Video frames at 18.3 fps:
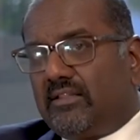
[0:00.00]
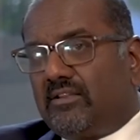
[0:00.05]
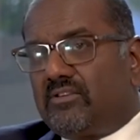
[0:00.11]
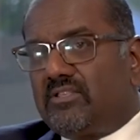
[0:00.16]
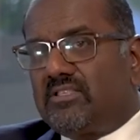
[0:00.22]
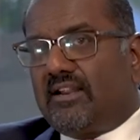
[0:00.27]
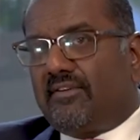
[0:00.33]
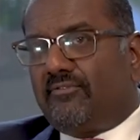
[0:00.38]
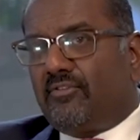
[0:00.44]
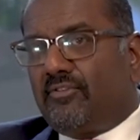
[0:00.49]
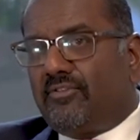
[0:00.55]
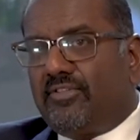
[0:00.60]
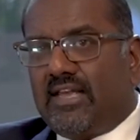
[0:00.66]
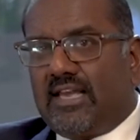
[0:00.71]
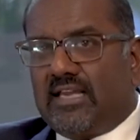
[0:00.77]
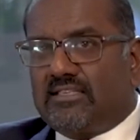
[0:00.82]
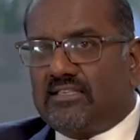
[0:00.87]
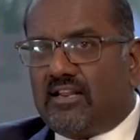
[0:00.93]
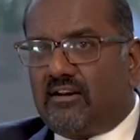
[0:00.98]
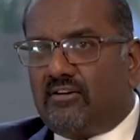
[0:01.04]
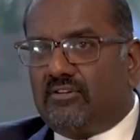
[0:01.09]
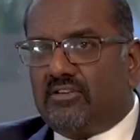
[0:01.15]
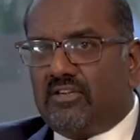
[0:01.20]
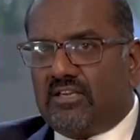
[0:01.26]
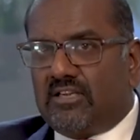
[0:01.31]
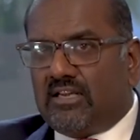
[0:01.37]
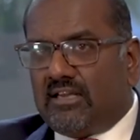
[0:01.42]
there are several things that are
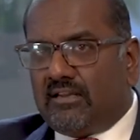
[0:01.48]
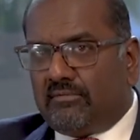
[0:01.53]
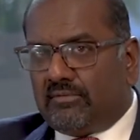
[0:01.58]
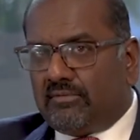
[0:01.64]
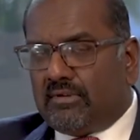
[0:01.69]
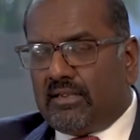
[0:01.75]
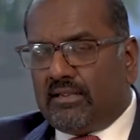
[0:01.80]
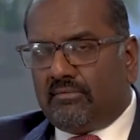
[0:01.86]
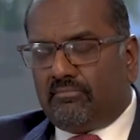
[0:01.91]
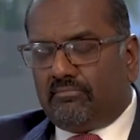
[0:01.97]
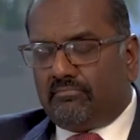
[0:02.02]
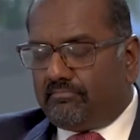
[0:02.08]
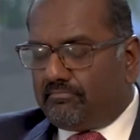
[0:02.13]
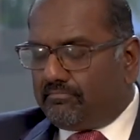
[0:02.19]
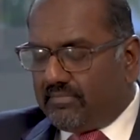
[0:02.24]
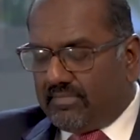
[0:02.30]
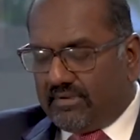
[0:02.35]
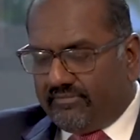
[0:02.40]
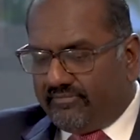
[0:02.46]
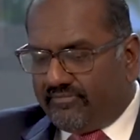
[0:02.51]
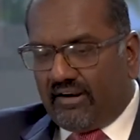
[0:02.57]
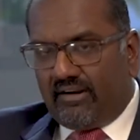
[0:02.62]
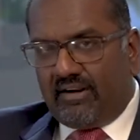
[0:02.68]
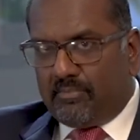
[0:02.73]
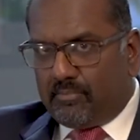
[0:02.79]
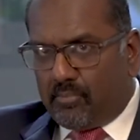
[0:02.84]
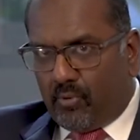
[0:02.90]

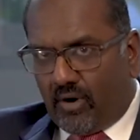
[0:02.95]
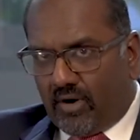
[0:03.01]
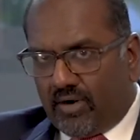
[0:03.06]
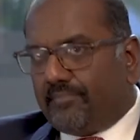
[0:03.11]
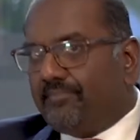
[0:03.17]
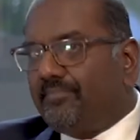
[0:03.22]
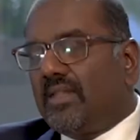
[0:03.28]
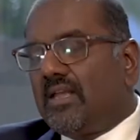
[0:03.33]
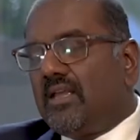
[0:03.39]
very important.